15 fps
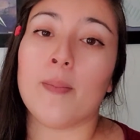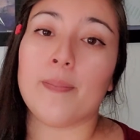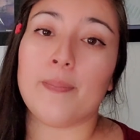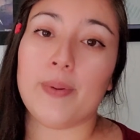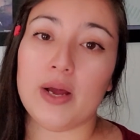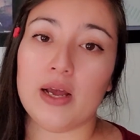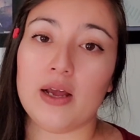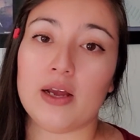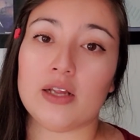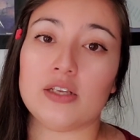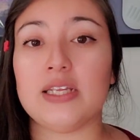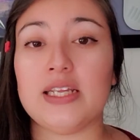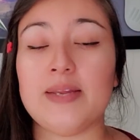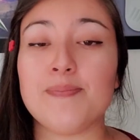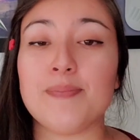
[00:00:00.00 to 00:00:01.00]
but
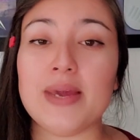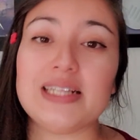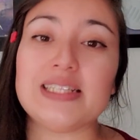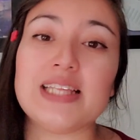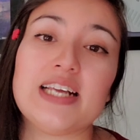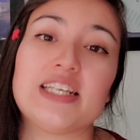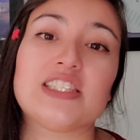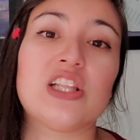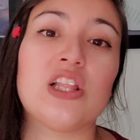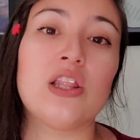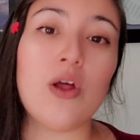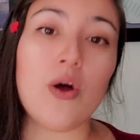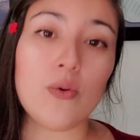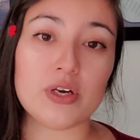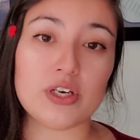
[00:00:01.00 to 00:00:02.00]
it may take
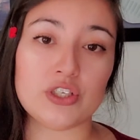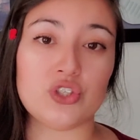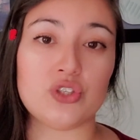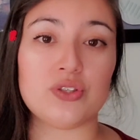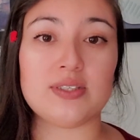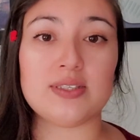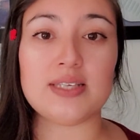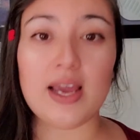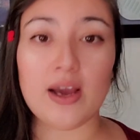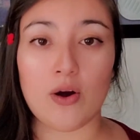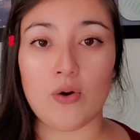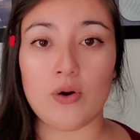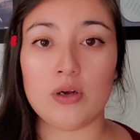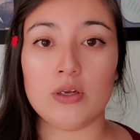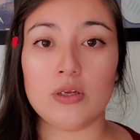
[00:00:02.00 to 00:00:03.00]
longer to
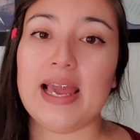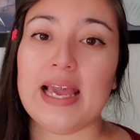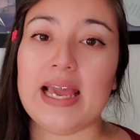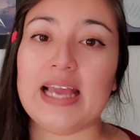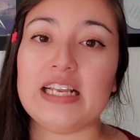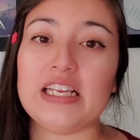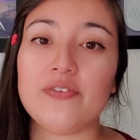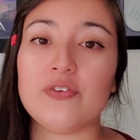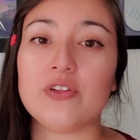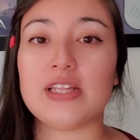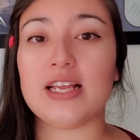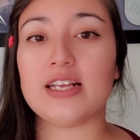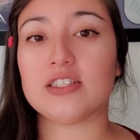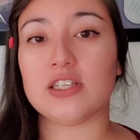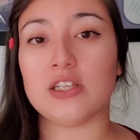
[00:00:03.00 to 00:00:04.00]
sell. And if it
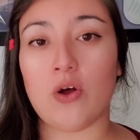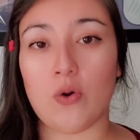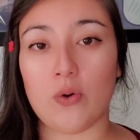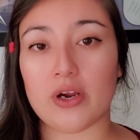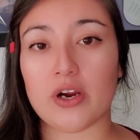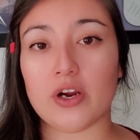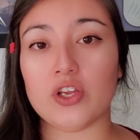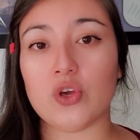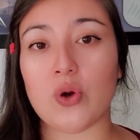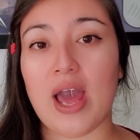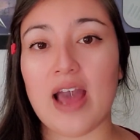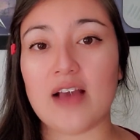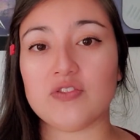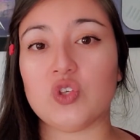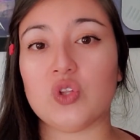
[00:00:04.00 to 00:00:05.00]
takes longer, you
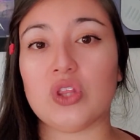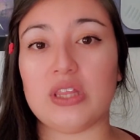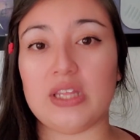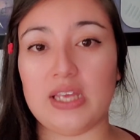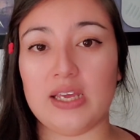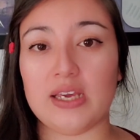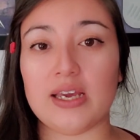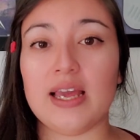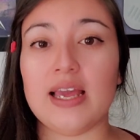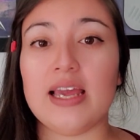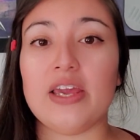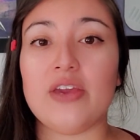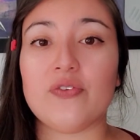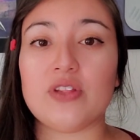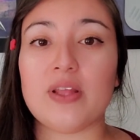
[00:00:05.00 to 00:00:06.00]
have to think
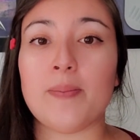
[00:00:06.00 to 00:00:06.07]
if the